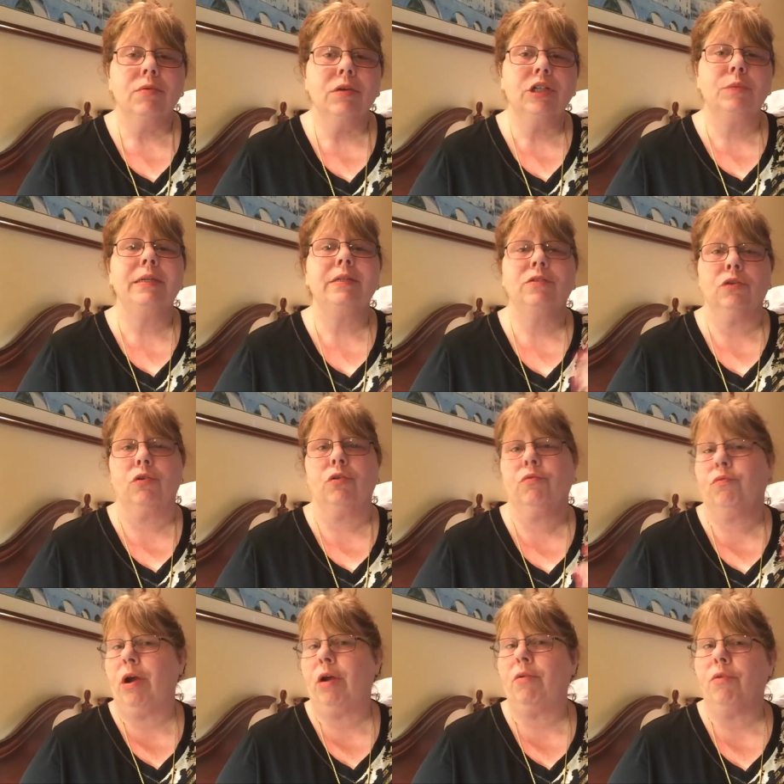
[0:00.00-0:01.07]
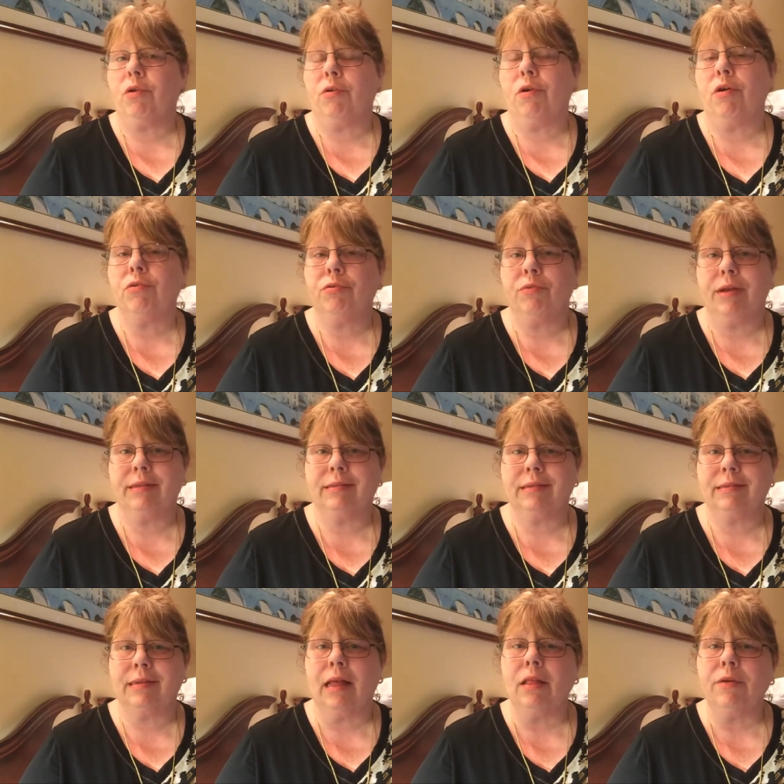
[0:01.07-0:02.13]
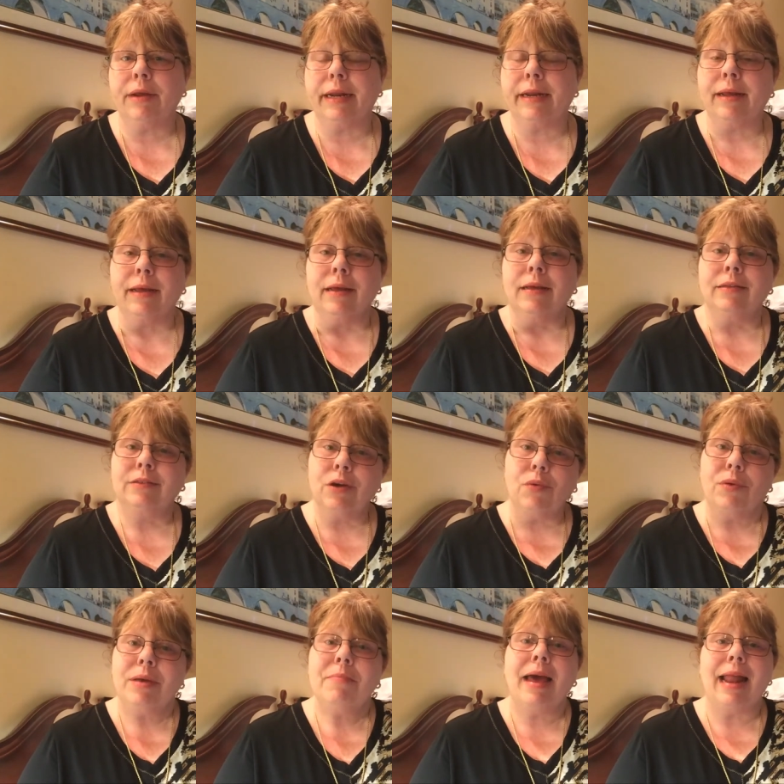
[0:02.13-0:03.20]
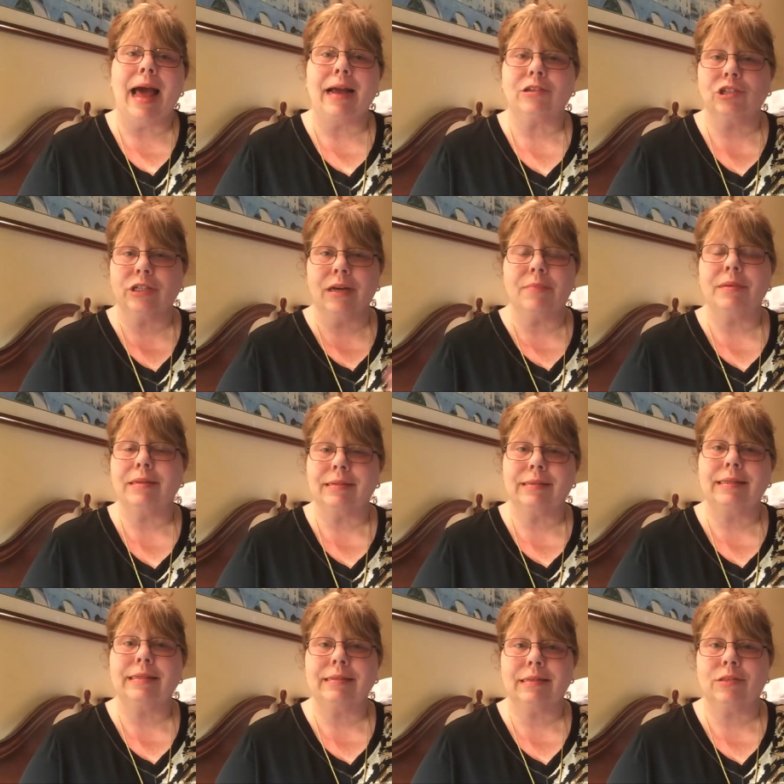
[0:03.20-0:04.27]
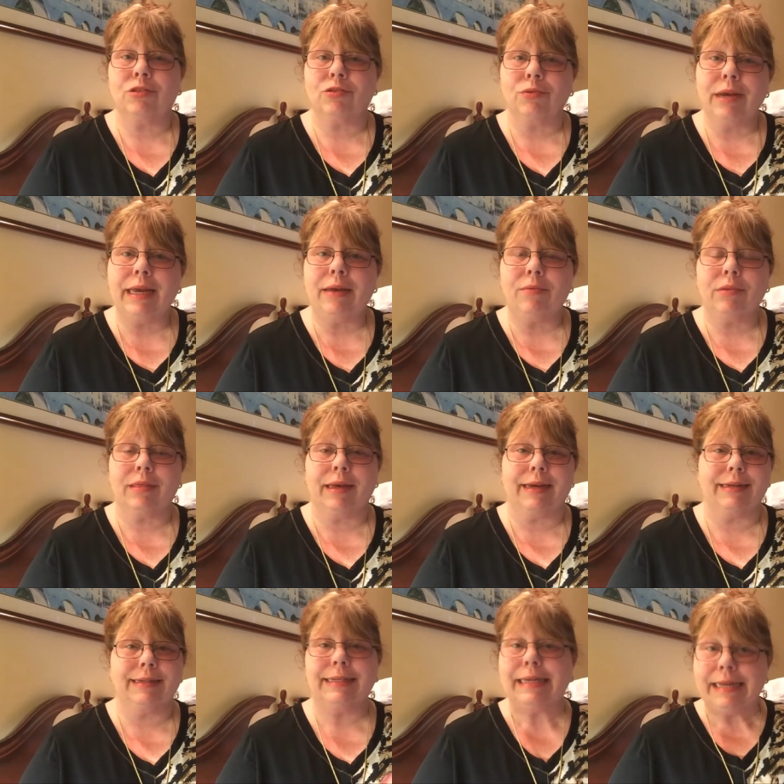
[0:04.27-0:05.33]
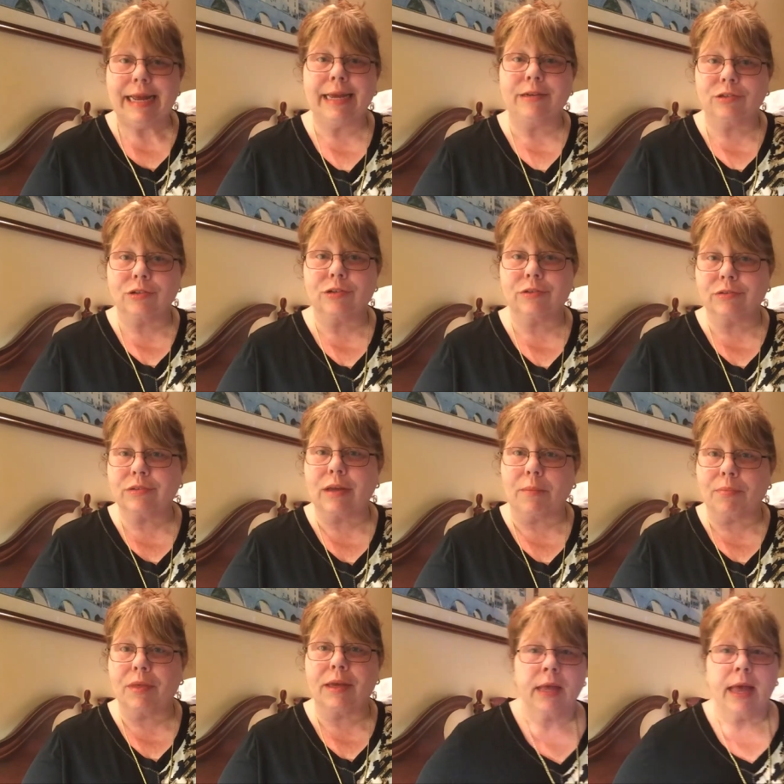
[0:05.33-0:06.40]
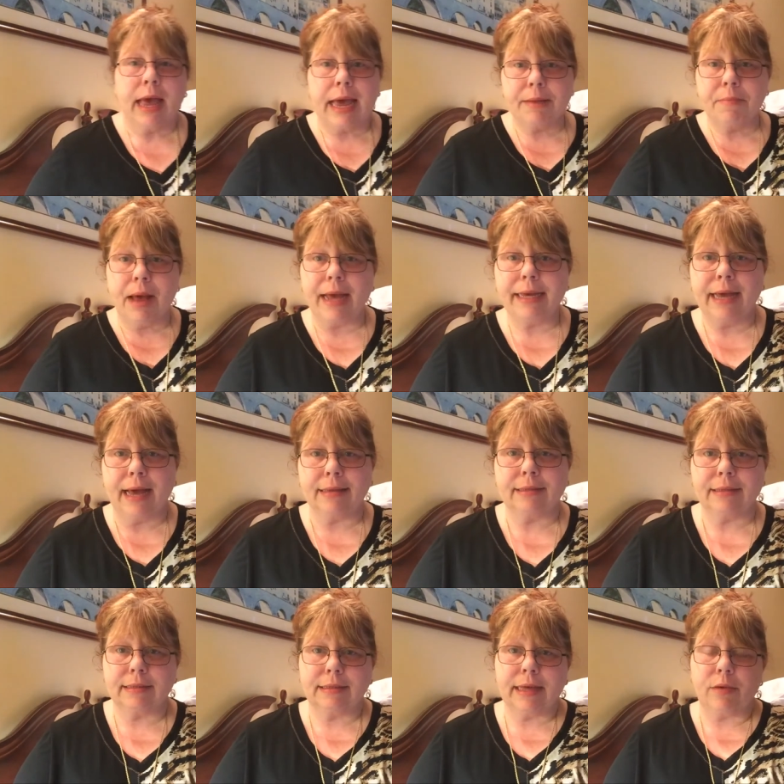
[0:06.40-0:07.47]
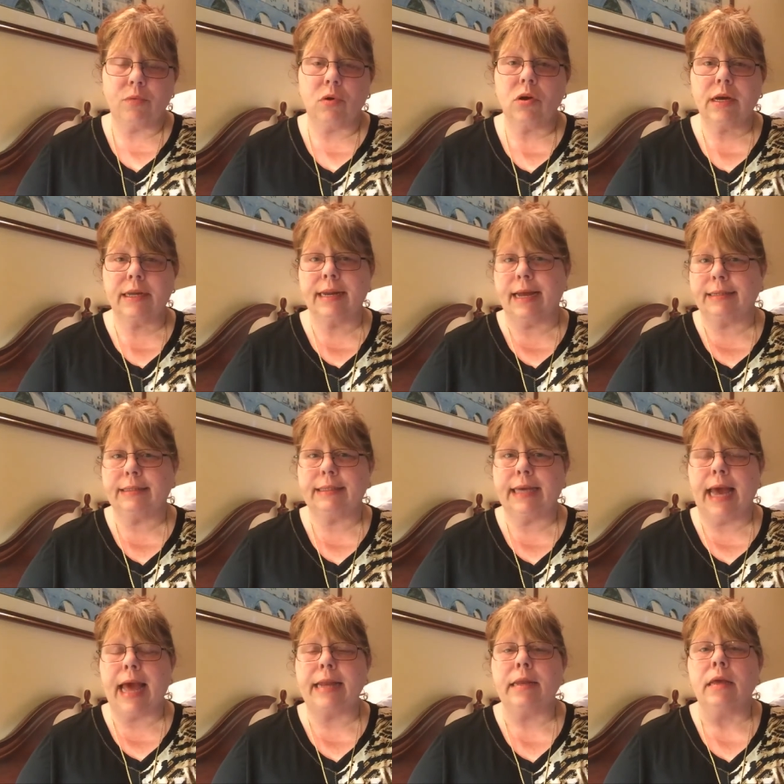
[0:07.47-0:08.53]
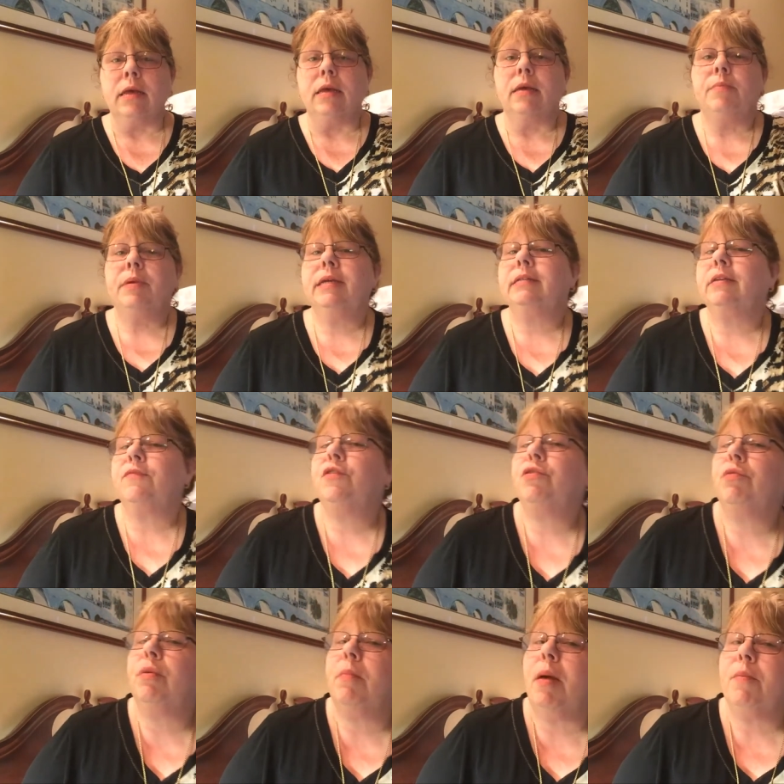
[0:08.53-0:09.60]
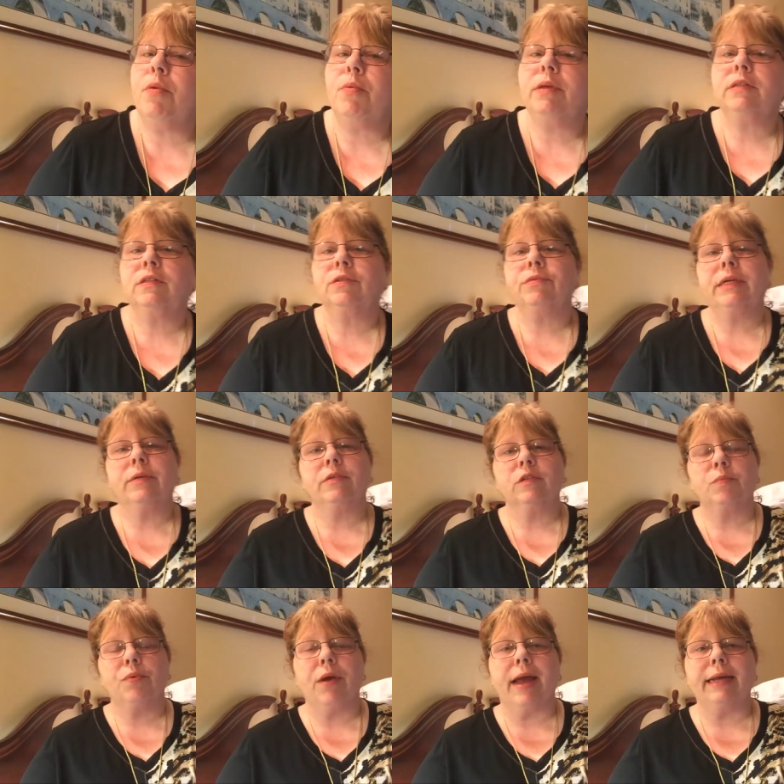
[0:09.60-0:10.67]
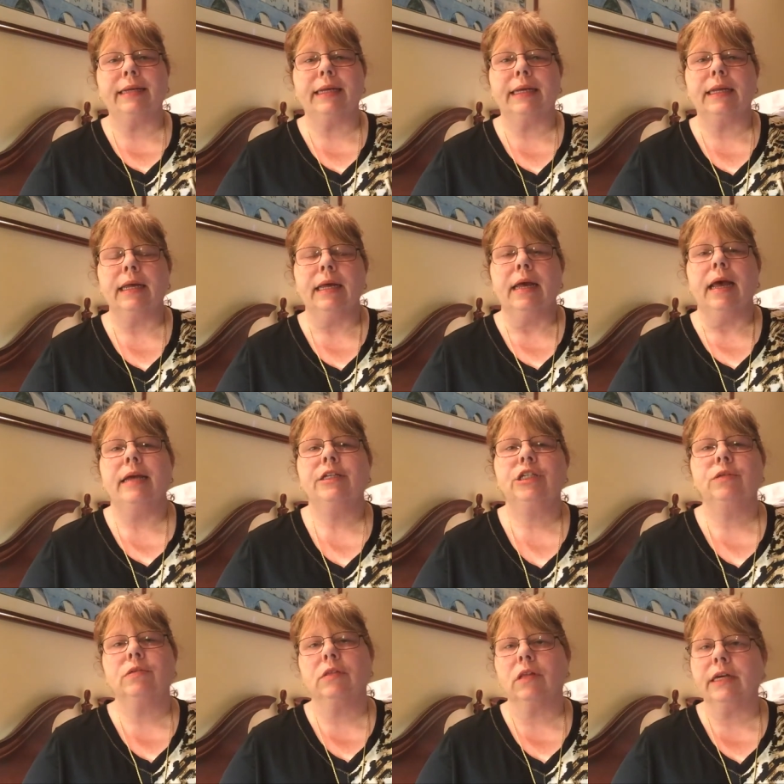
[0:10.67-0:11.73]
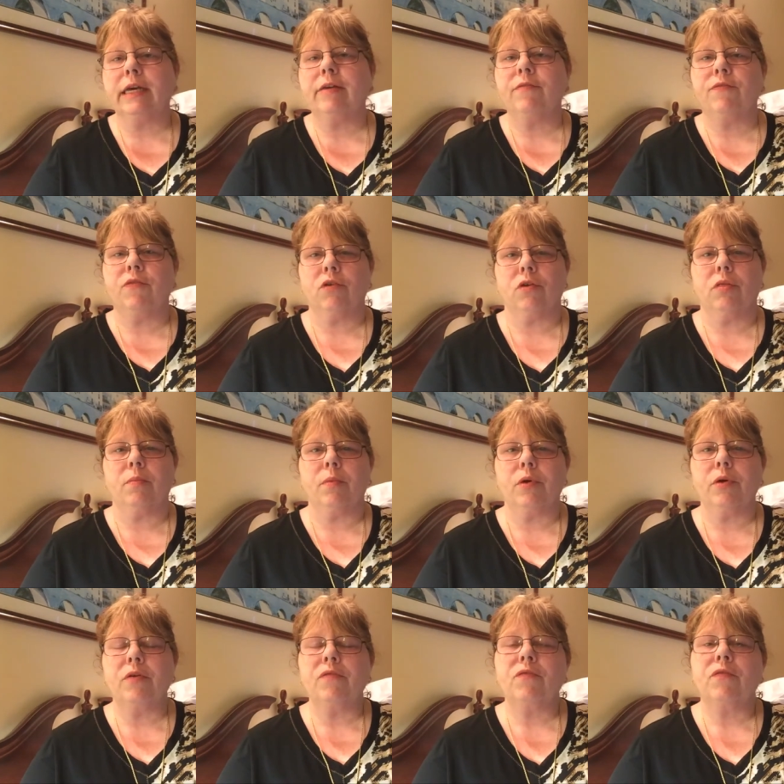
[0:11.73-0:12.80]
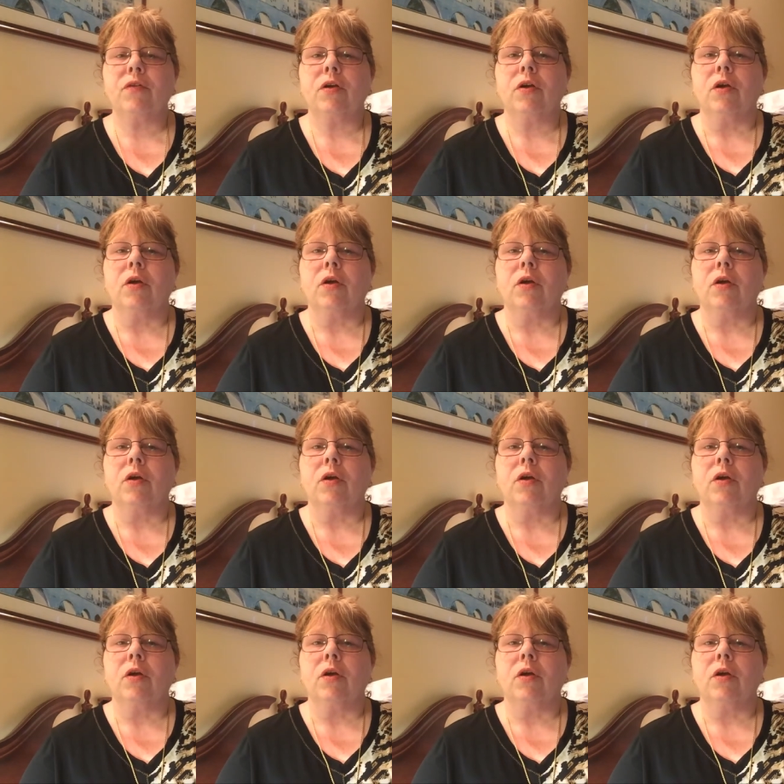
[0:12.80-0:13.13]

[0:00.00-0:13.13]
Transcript: which means her growth rate's accelerated. So we might actually come into season 3 with like a teenager or something. And my guess is they will connect again, because if you remember when Serena was pregnant and she was looking for the Murph,